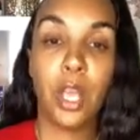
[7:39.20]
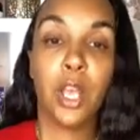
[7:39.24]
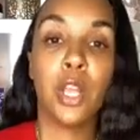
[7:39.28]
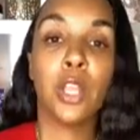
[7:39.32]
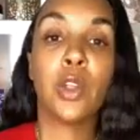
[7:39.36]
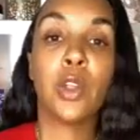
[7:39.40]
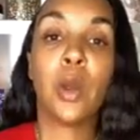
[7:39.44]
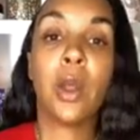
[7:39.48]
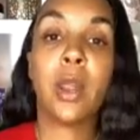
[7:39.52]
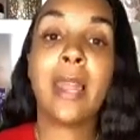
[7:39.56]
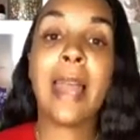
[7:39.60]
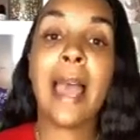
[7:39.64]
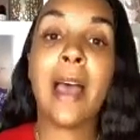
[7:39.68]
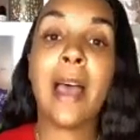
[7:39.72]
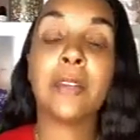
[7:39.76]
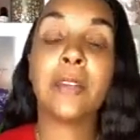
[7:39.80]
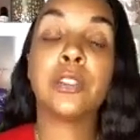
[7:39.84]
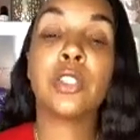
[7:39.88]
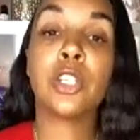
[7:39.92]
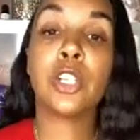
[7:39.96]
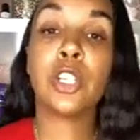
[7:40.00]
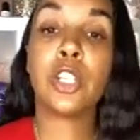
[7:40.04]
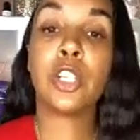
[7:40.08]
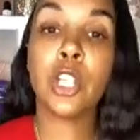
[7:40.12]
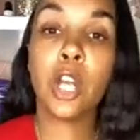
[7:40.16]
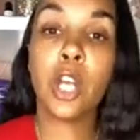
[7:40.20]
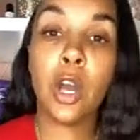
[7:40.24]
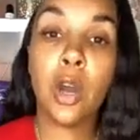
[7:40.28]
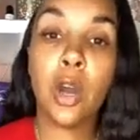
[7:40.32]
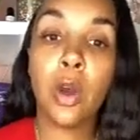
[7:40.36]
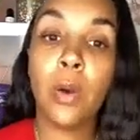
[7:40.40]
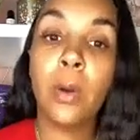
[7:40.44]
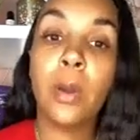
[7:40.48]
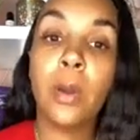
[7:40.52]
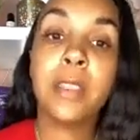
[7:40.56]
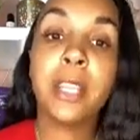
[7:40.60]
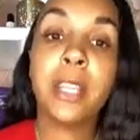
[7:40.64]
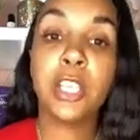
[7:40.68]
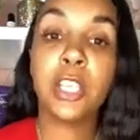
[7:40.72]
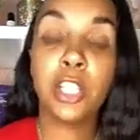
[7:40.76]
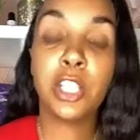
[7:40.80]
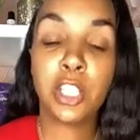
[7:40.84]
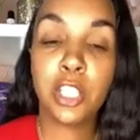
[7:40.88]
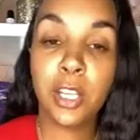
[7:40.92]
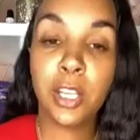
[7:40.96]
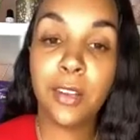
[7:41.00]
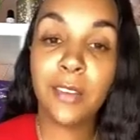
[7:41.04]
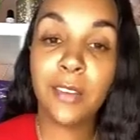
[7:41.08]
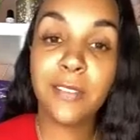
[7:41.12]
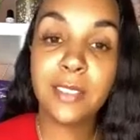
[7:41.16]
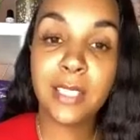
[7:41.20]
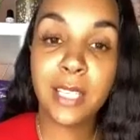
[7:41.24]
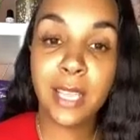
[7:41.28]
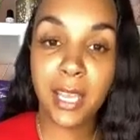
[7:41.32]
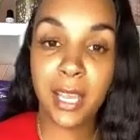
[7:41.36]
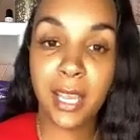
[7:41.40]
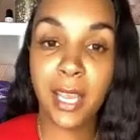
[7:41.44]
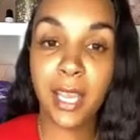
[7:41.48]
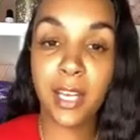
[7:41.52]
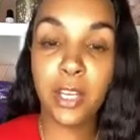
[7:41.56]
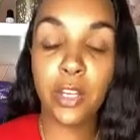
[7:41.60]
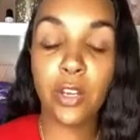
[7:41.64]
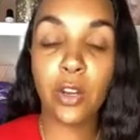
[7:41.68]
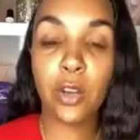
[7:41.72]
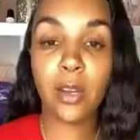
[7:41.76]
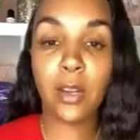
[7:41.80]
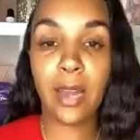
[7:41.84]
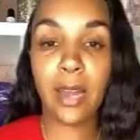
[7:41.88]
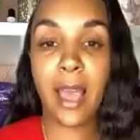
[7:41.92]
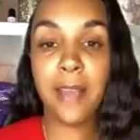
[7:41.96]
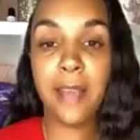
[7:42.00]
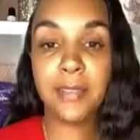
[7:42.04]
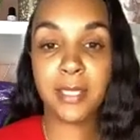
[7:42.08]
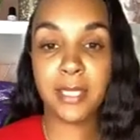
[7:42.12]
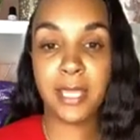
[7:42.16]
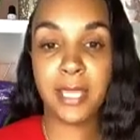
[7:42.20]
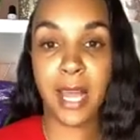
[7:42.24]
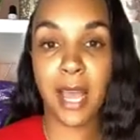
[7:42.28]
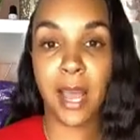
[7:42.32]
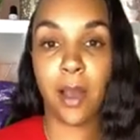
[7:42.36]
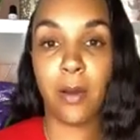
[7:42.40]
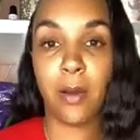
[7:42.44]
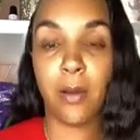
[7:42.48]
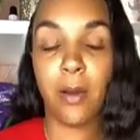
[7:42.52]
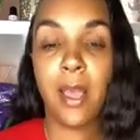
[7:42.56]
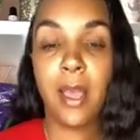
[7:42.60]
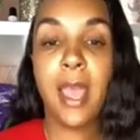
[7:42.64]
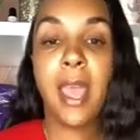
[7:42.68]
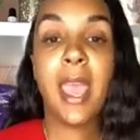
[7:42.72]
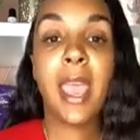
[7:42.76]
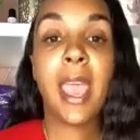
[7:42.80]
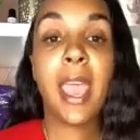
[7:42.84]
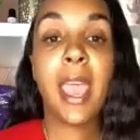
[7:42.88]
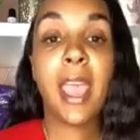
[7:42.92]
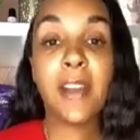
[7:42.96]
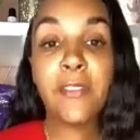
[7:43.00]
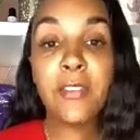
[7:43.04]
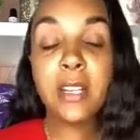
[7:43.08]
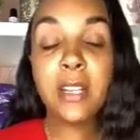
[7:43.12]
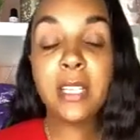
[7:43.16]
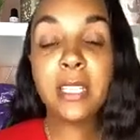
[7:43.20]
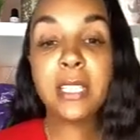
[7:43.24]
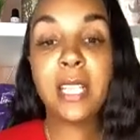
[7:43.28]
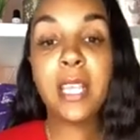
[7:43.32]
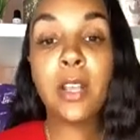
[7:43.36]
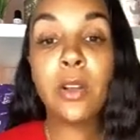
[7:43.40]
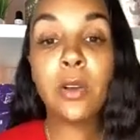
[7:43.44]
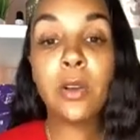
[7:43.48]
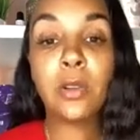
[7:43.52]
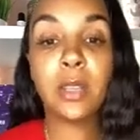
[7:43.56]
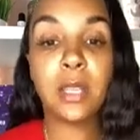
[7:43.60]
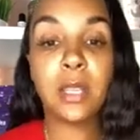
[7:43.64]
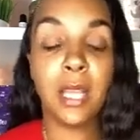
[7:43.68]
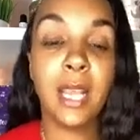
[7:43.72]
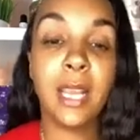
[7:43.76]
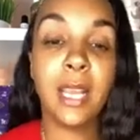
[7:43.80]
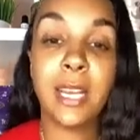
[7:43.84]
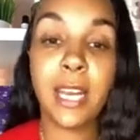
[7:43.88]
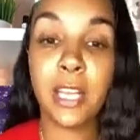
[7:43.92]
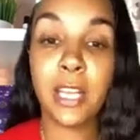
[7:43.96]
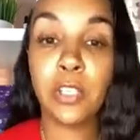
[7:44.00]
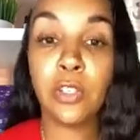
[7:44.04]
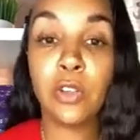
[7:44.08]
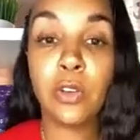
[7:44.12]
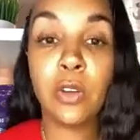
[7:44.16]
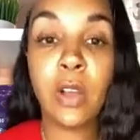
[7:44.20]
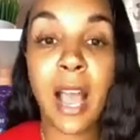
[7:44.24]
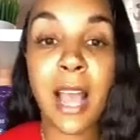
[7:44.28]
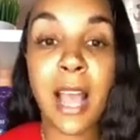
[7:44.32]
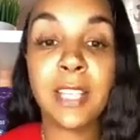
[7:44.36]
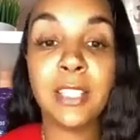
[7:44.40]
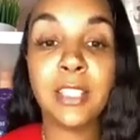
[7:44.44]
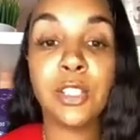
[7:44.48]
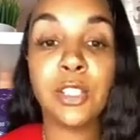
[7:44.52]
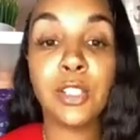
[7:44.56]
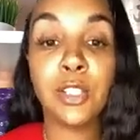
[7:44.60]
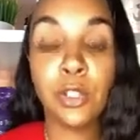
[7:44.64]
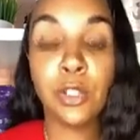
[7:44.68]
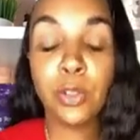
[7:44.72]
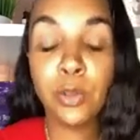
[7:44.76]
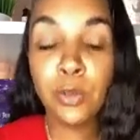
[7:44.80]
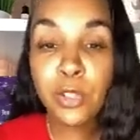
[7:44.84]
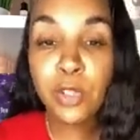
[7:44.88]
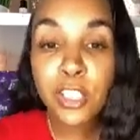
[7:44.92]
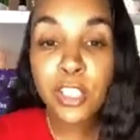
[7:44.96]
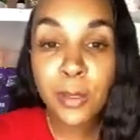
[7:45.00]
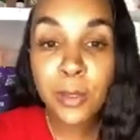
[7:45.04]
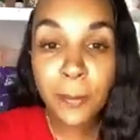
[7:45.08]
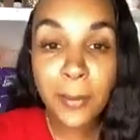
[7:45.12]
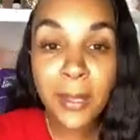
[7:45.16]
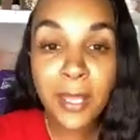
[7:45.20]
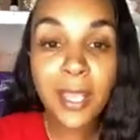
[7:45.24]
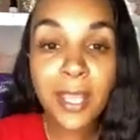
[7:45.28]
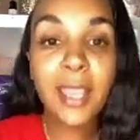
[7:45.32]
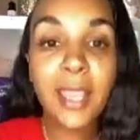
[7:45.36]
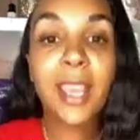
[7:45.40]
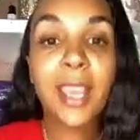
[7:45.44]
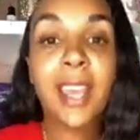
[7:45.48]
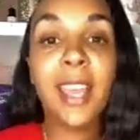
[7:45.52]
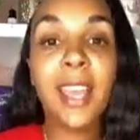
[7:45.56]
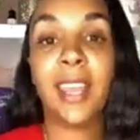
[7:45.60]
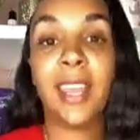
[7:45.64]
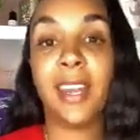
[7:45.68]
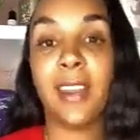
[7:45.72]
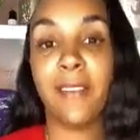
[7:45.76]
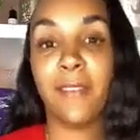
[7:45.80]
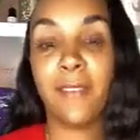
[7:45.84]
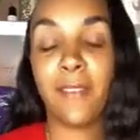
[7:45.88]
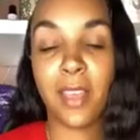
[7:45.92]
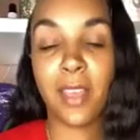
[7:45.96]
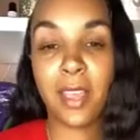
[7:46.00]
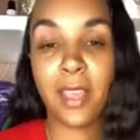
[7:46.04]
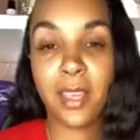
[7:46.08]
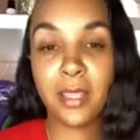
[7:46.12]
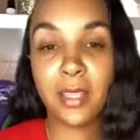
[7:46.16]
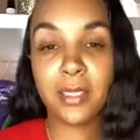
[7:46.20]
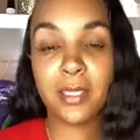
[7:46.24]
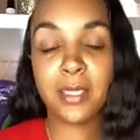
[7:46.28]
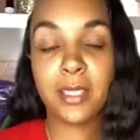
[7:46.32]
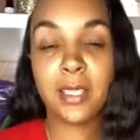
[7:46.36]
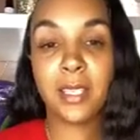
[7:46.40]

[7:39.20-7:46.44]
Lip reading: You're allowed to show the shift in your lifestyle. Every single thing that you guys do should be an event.